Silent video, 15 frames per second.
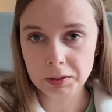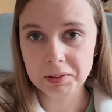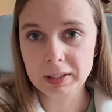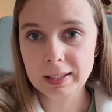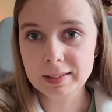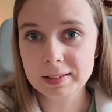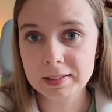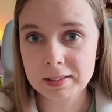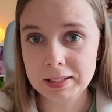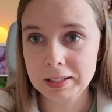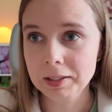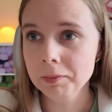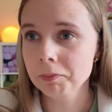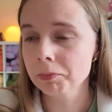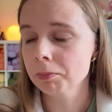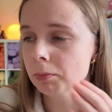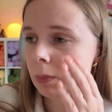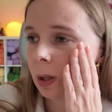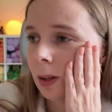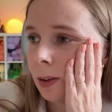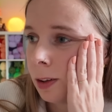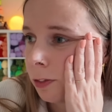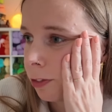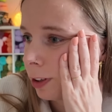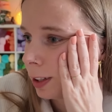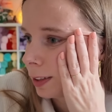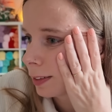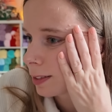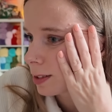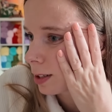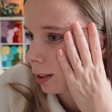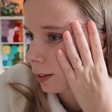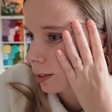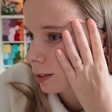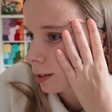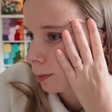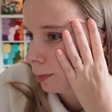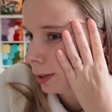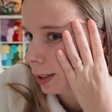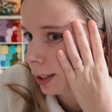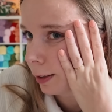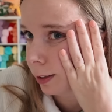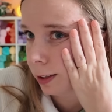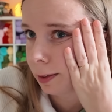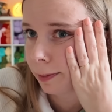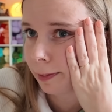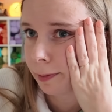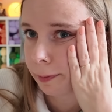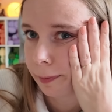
let's see if it says in the beginning,